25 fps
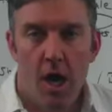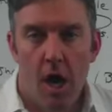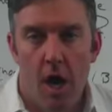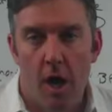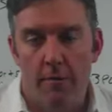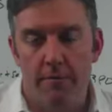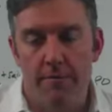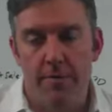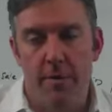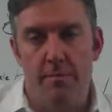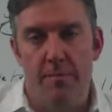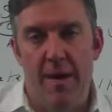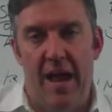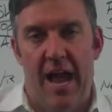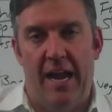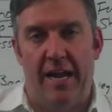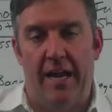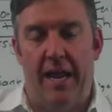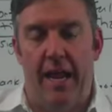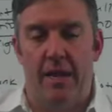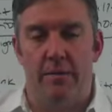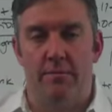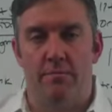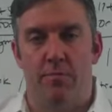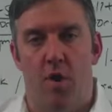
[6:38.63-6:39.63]
of the
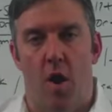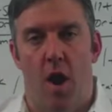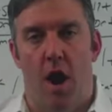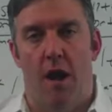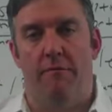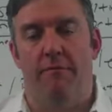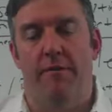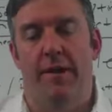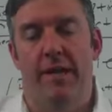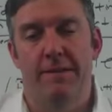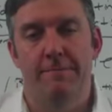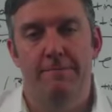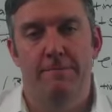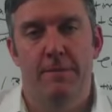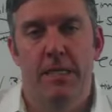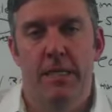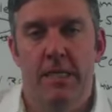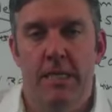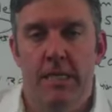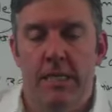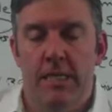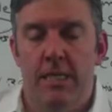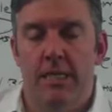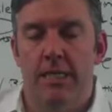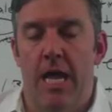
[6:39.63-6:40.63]
back-end profit.
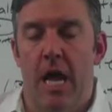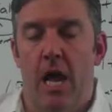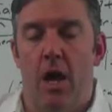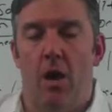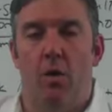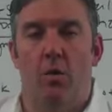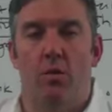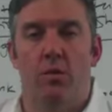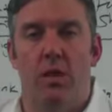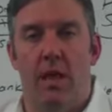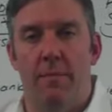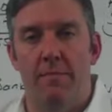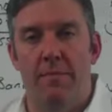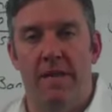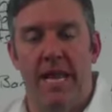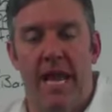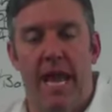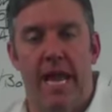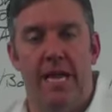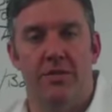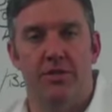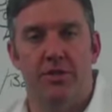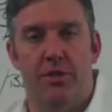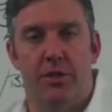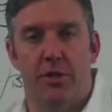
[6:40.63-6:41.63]
Now, let me
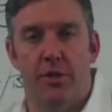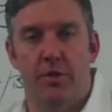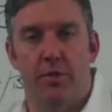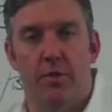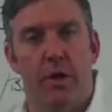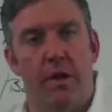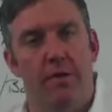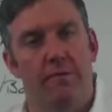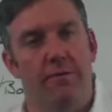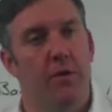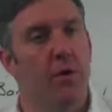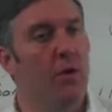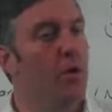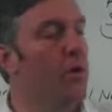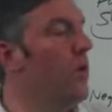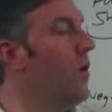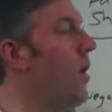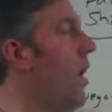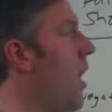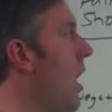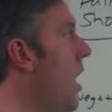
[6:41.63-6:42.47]
ask you, if you're